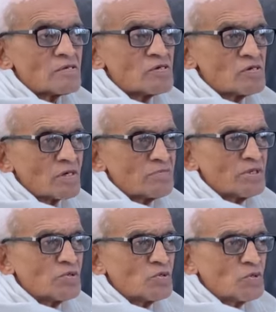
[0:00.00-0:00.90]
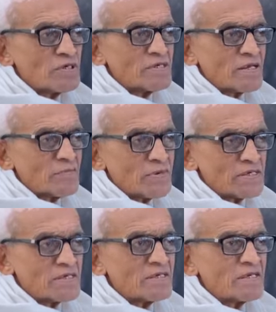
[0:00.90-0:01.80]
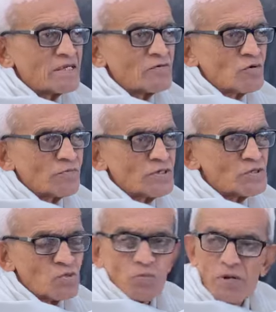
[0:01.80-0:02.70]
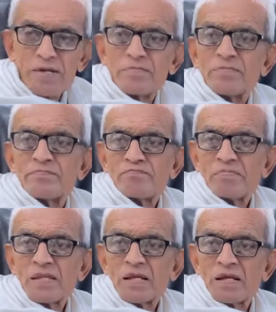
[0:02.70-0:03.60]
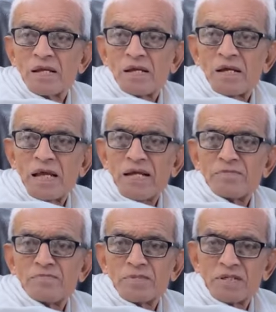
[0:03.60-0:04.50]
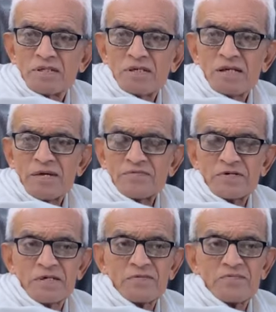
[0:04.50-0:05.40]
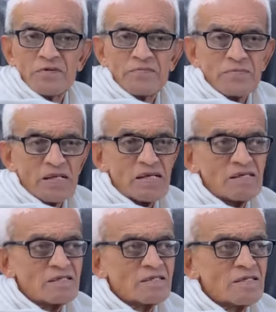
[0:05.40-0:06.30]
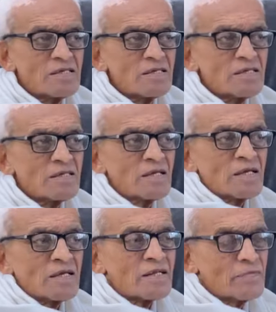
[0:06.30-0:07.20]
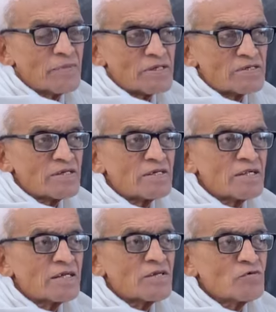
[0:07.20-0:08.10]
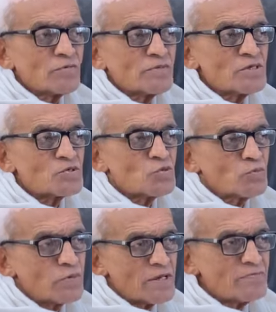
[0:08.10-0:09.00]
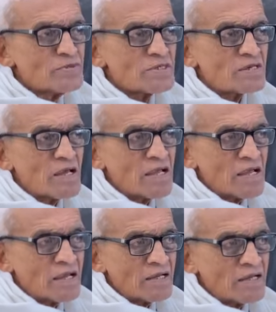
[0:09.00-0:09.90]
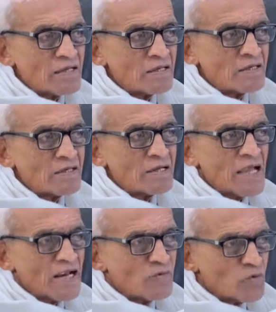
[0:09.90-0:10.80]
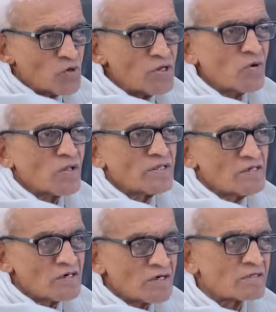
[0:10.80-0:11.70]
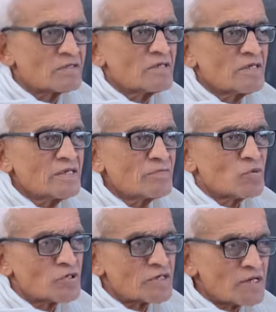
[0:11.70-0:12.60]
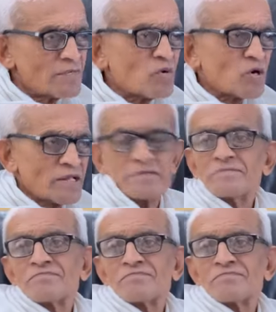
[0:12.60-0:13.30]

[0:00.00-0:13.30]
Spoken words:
Sri Aurobindo is a representative of the Supreme, and mother after 50 is the representative of the Supreme's envoy on the earth in mortal body.